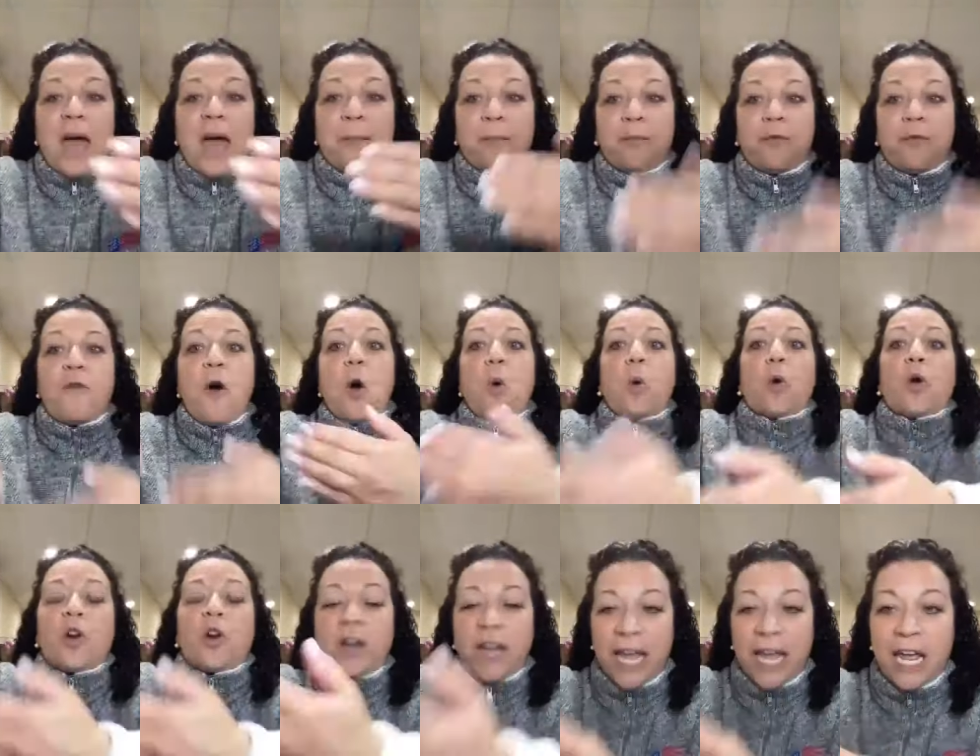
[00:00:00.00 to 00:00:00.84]
them
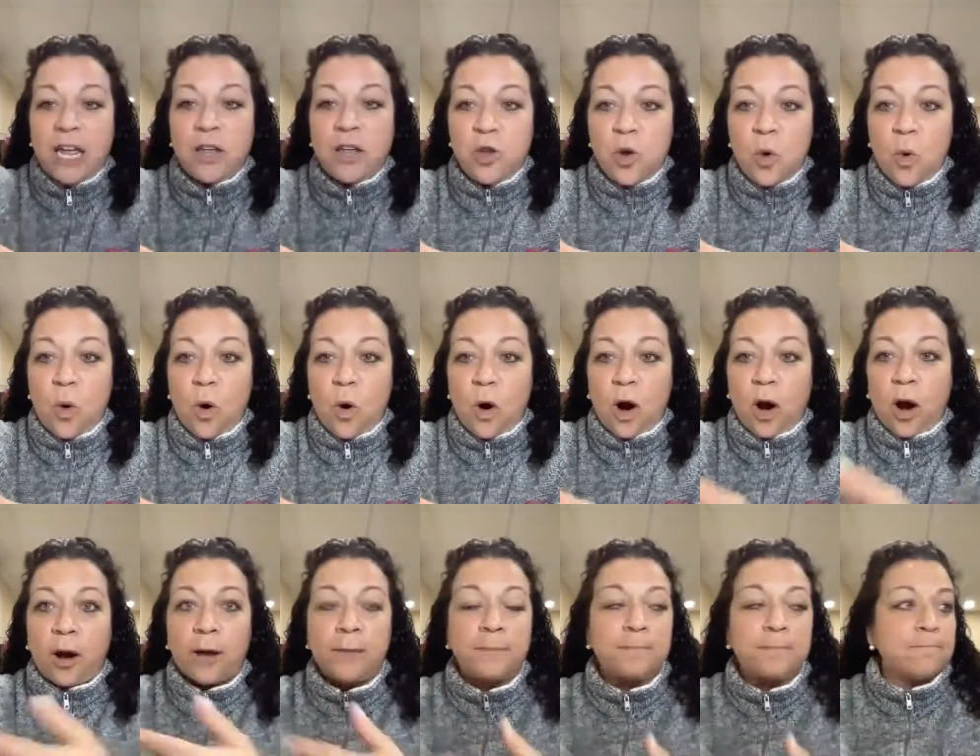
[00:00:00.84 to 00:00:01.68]
forward in
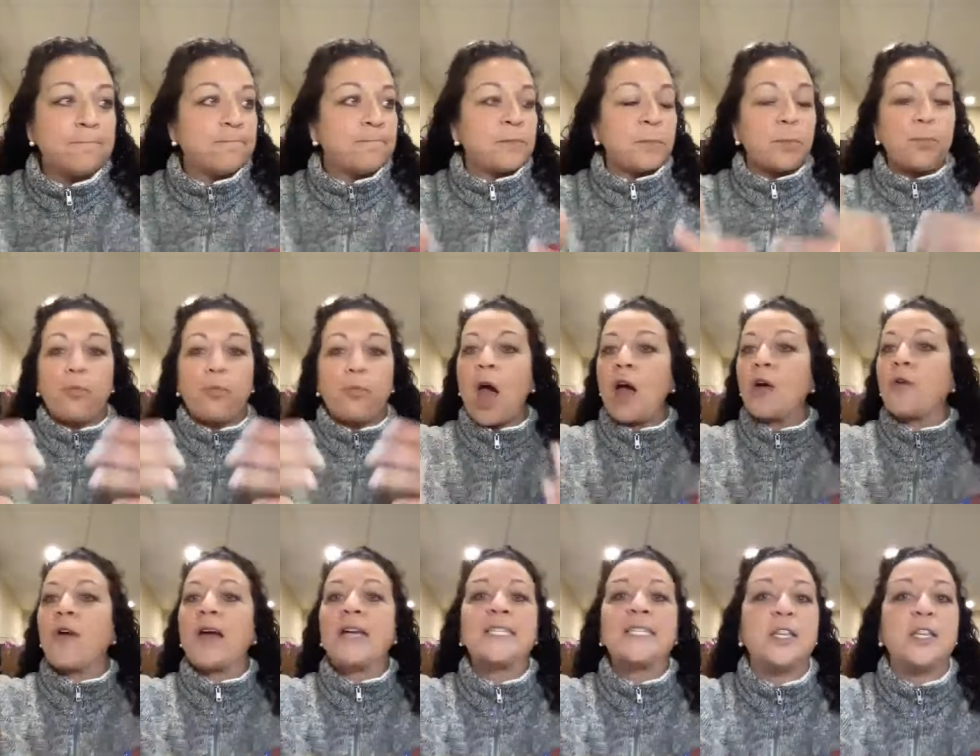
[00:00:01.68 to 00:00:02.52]
your
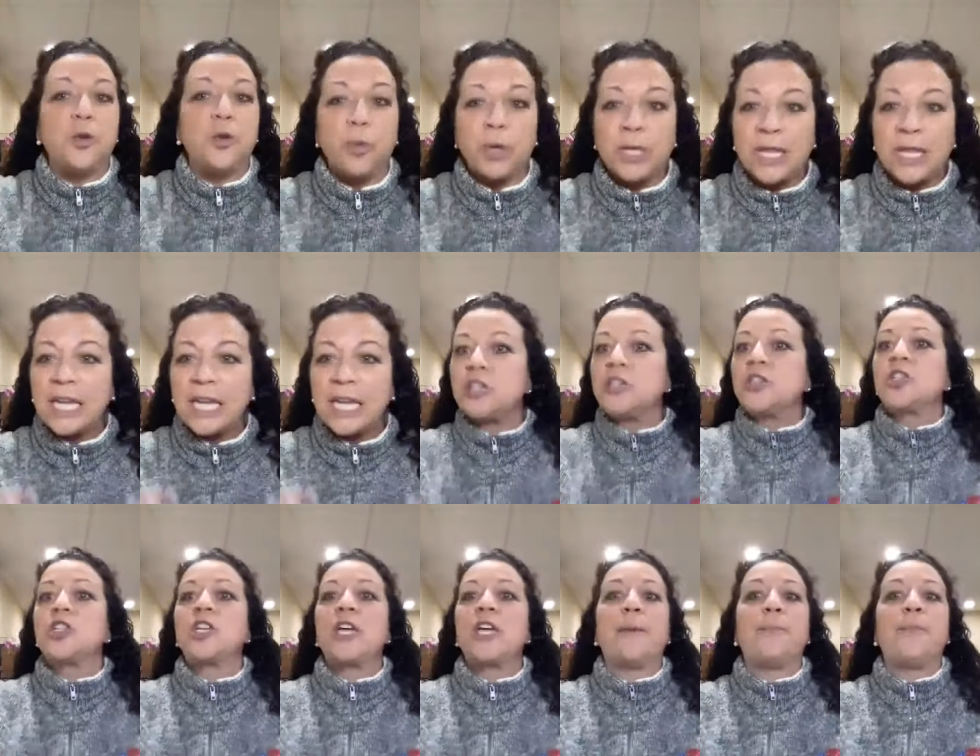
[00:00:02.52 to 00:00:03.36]
progress in your
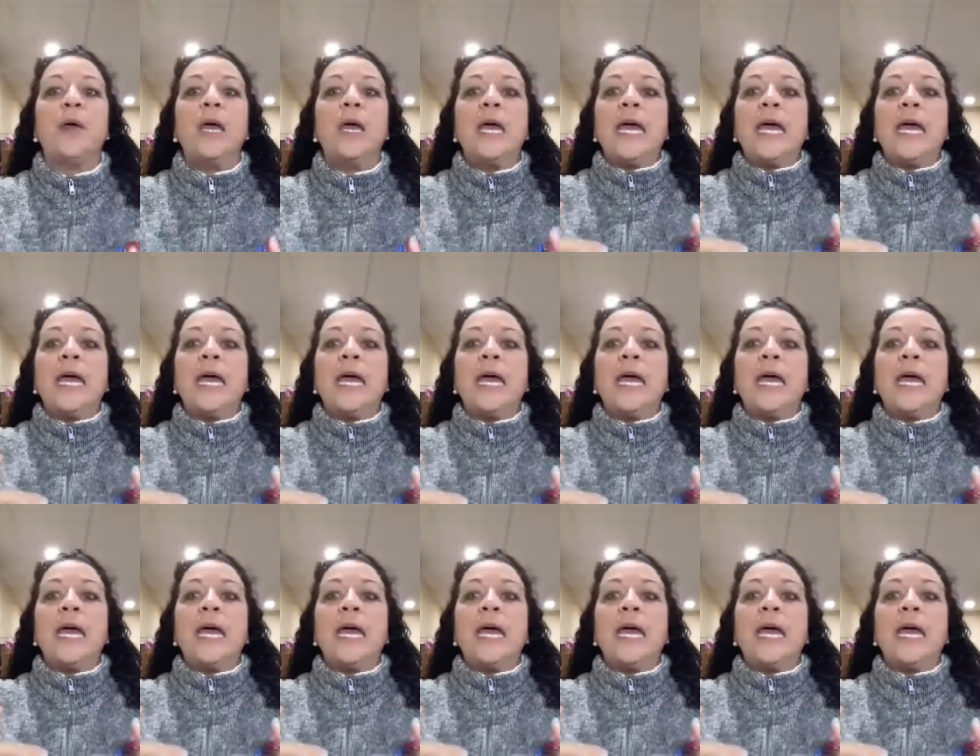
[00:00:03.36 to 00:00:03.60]
relationship